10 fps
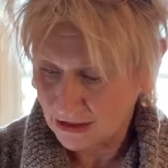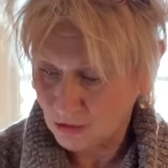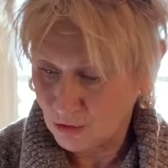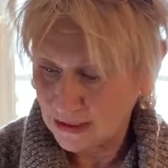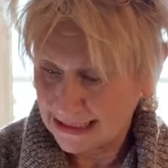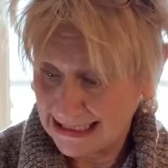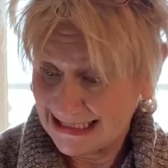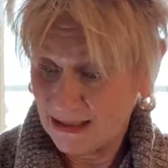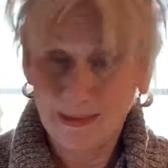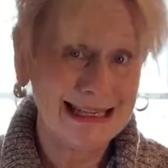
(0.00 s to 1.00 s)
little quick,
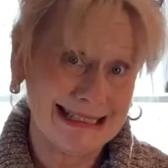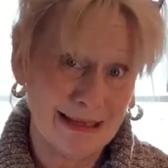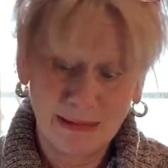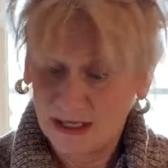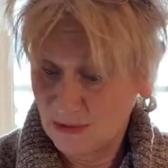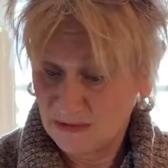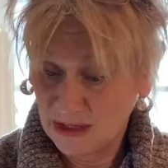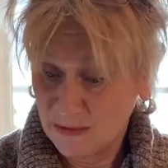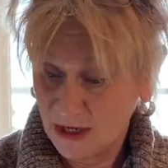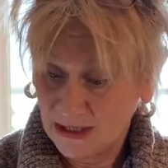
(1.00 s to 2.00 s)
easy peasy minute with
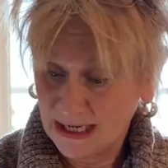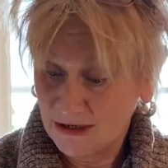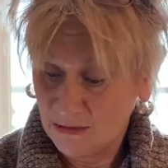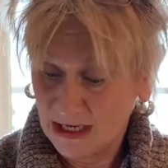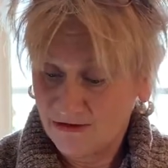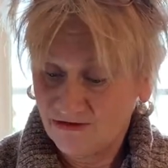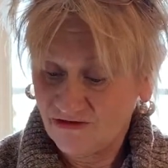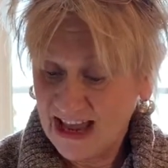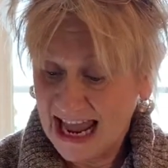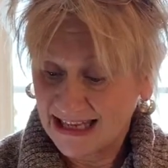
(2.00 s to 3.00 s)
Mimi on how to make
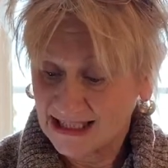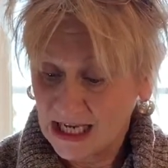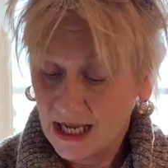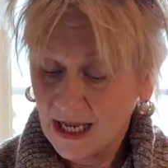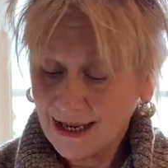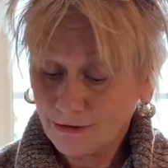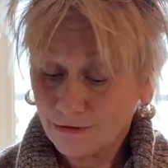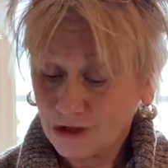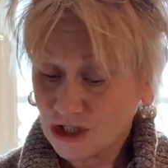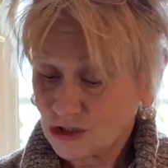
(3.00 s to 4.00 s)
fast,
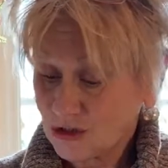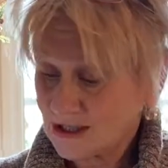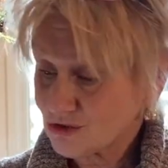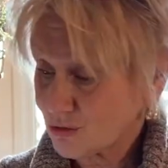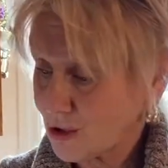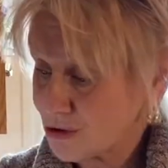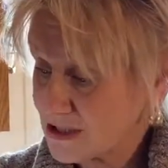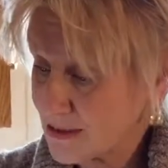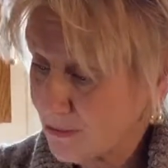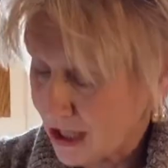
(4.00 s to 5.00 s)
fresh crushed
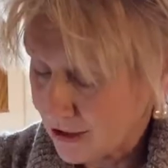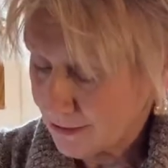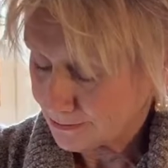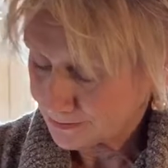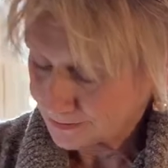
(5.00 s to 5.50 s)
rosemary.